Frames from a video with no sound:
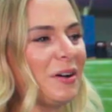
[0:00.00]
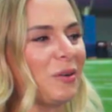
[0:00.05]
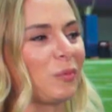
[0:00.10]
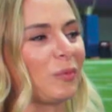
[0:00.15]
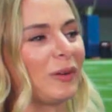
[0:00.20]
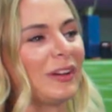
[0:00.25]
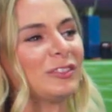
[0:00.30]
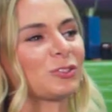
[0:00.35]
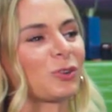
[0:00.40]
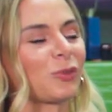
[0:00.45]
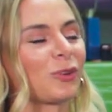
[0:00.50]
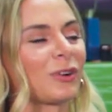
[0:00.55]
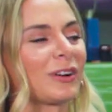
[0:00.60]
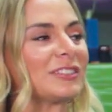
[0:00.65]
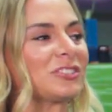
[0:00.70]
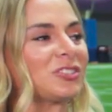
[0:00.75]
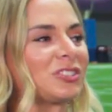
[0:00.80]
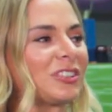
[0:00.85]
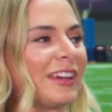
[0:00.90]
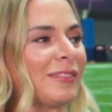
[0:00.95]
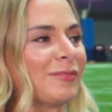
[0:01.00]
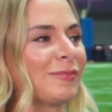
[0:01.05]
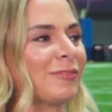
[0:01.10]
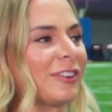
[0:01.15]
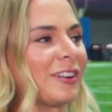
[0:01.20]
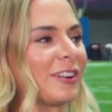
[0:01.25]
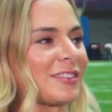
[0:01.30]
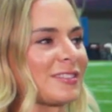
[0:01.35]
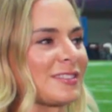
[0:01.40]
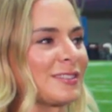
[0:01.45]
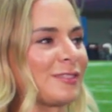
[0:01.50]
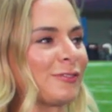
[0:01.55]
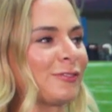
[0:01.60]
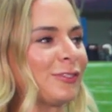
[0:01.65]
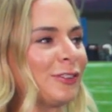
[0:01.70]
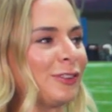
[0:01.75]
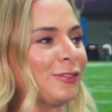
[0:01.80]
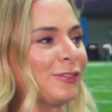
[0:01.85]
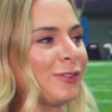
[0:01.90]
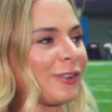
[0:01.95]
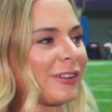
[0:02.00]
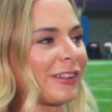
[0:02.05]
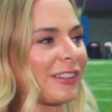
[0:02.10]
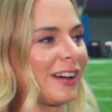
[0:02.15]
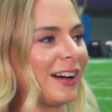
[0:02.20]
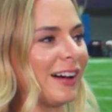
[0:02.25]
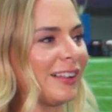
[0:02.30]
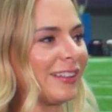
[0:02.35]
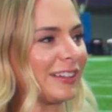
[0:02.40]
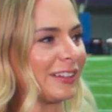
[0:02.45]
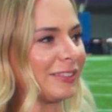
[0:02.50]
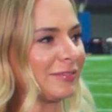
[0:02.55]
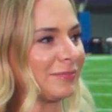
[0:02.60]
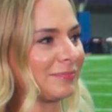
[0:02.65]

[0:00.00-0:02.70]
Which orange came first, the fruit or the color?